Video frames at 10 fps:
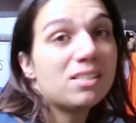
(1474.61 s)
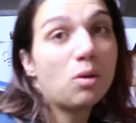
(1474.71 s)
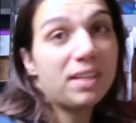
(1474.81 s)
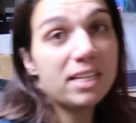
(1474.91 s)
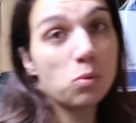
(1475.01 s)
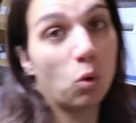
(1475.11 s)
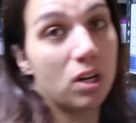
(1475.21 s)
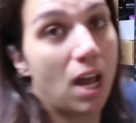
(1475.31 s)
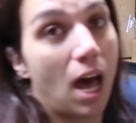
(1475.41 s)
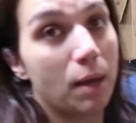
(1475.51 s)
So these
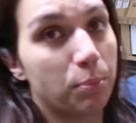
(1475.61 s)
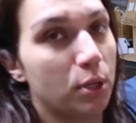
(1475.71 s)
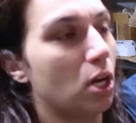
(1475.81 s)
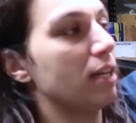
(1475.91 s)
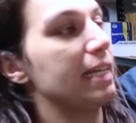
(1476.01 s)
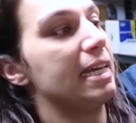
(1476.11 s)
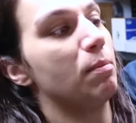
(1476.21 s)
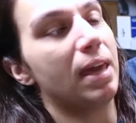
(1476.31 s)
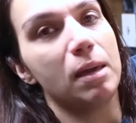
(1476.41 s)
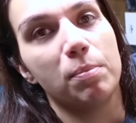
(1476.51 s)
were not put on
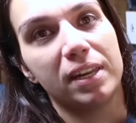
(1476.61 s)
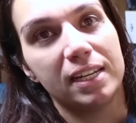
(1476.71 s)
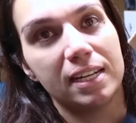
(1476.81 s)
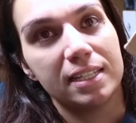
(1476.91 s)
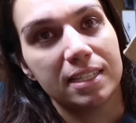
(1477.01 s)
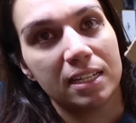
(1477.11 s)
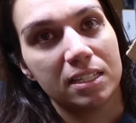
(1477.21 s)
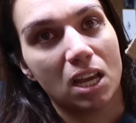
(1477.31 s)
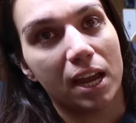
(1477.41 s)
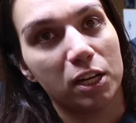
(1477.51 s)
eBay, but it is an
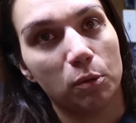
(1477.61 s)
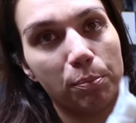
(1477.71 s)
entire